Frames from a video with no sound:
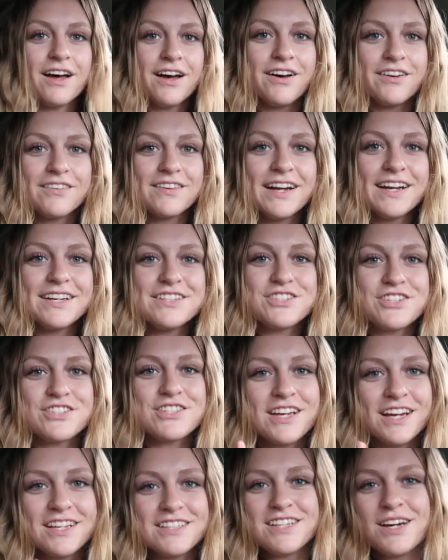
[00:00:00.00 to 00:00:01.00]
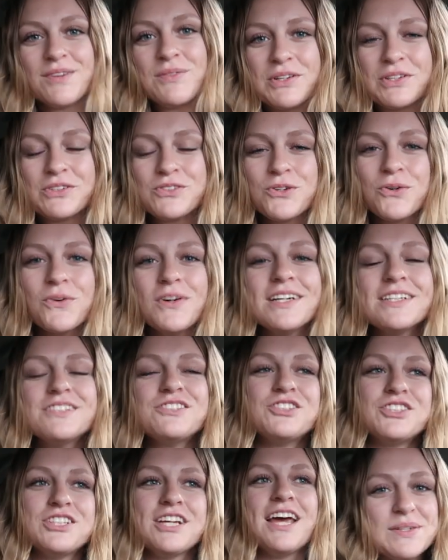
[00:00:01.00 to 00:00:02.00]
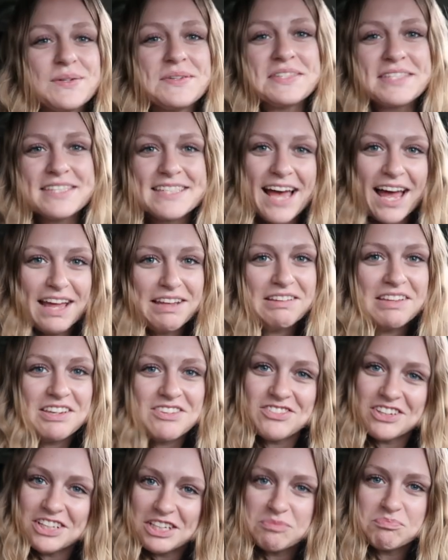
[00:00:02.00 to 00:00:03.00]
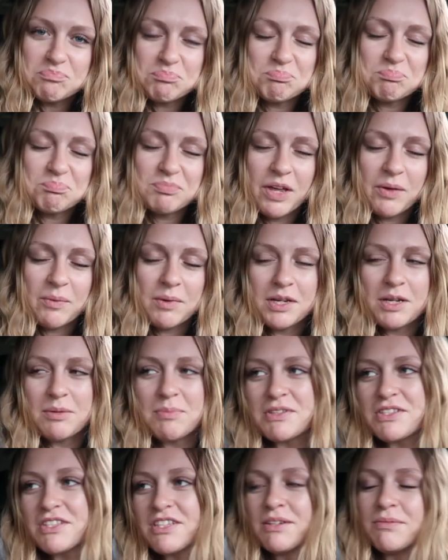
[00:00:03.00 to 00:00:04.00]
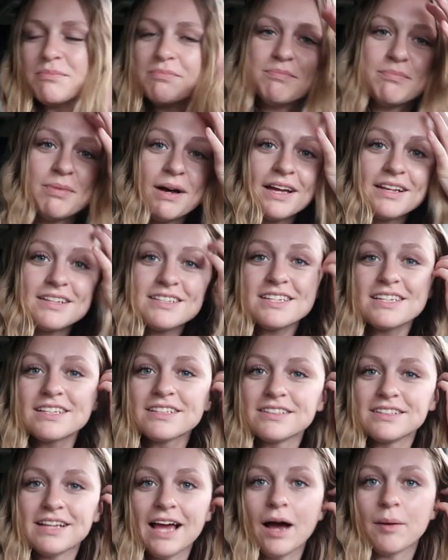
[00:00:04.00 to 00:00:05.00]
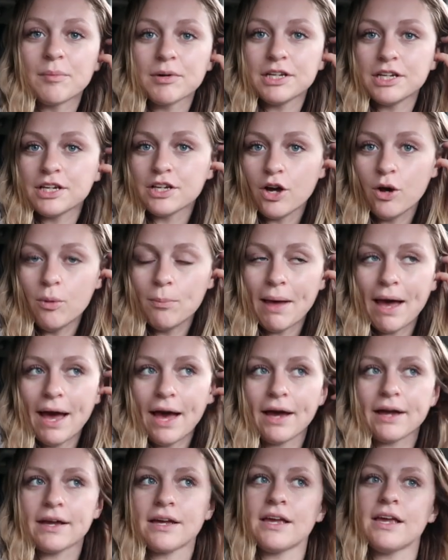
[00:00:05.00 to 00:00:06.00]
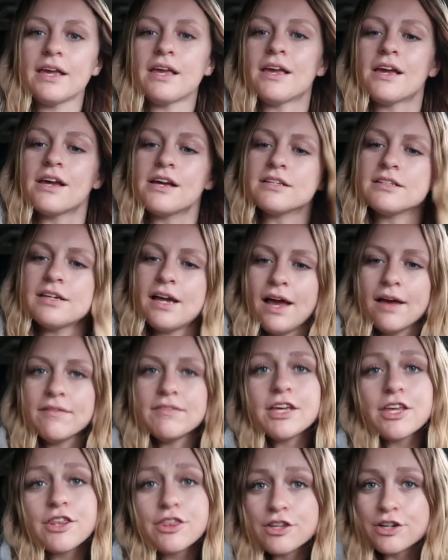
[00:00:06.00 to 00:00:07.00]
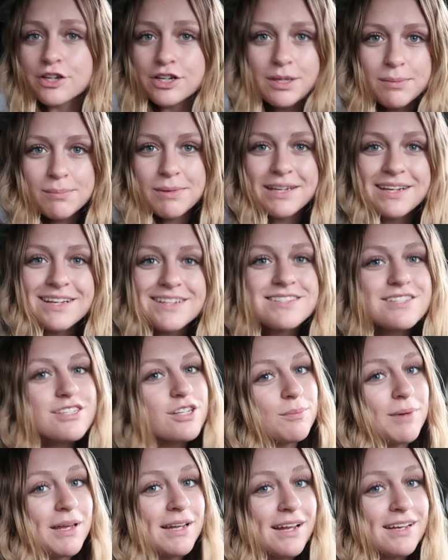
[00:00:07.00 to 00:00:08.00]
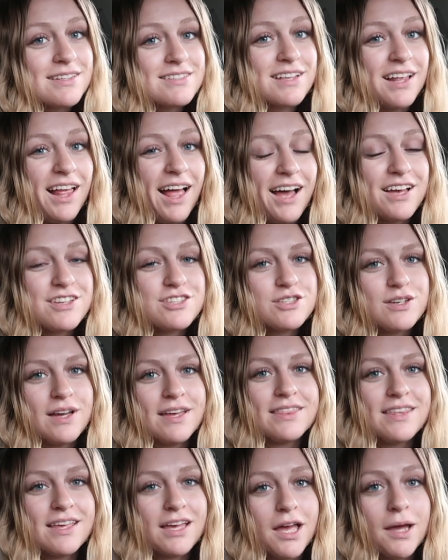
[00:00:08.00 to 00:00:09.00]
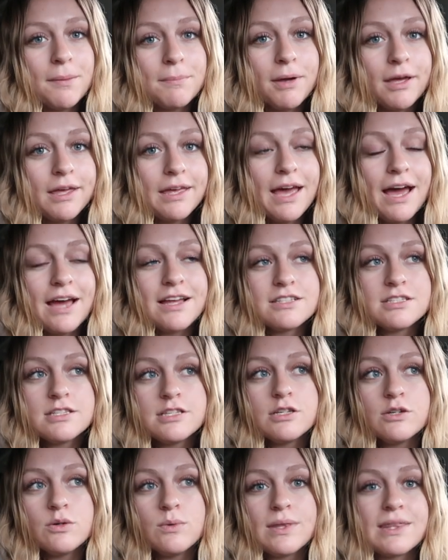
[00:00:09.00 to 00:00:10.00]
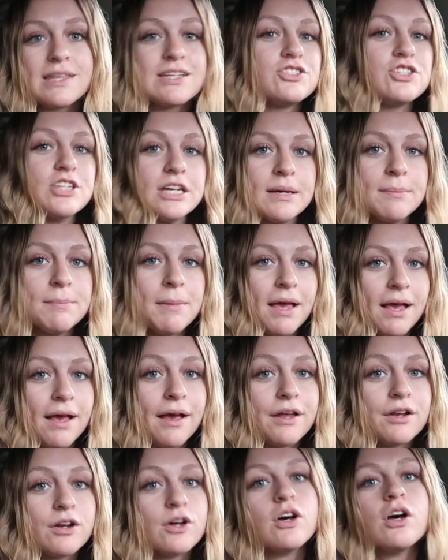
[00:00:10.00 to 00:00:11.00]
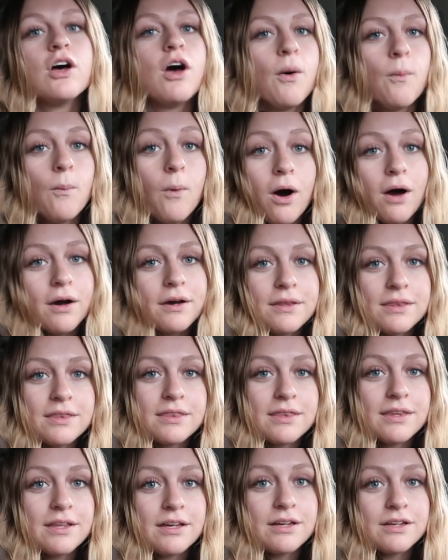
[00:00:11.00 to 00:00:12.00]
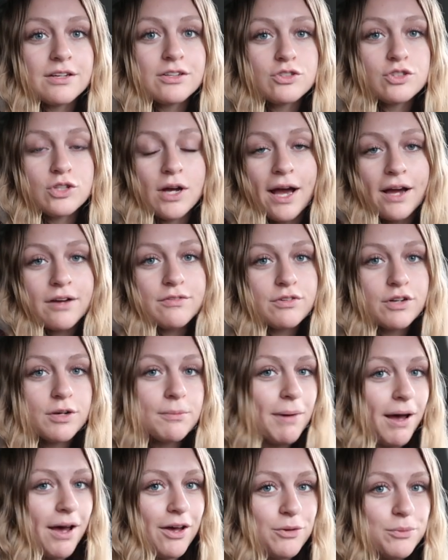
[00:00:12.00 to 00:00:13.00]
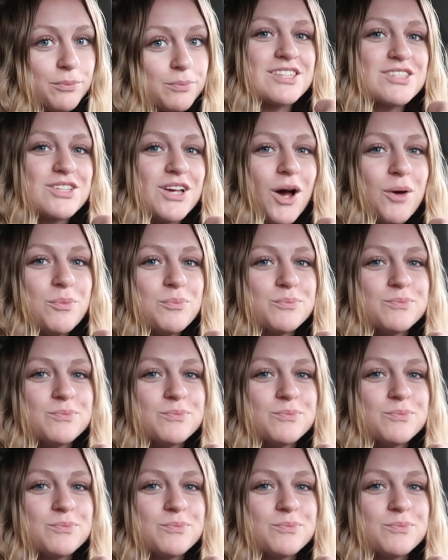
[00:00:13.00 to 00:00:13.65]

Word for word: Alright, just got done with George. It's always sad leaving. I'm gonna miss him, but now I'm gonna go back, and I have like 30 minutes till my next class, so I think I might head to the gym and walk the track for a mile. Let's go.